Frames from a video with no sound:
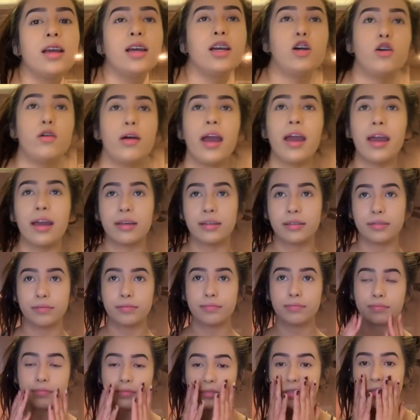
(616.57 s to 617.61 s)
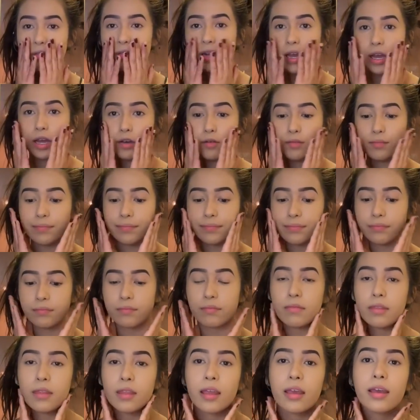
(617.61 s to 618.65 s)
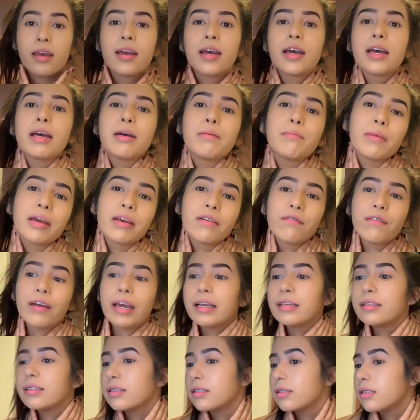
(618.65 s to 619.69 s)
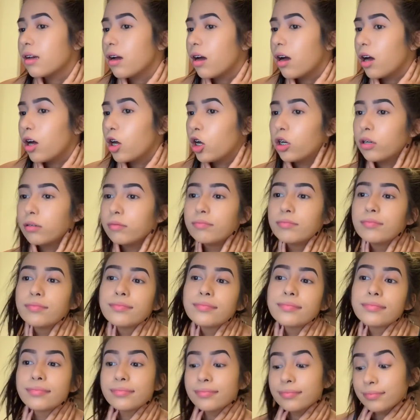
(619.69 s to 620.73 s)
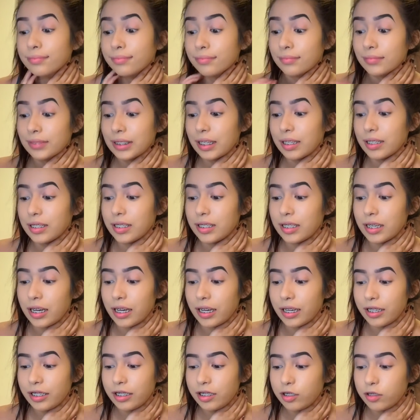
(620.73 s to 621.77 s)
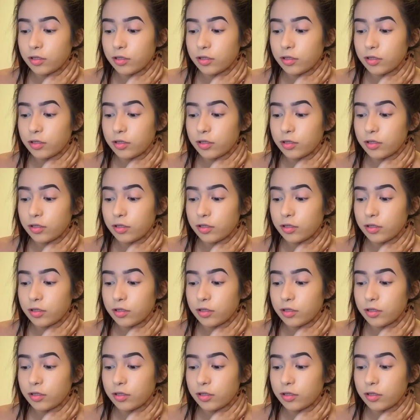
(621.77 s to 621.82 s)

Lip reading: Okay, so now my face is all done.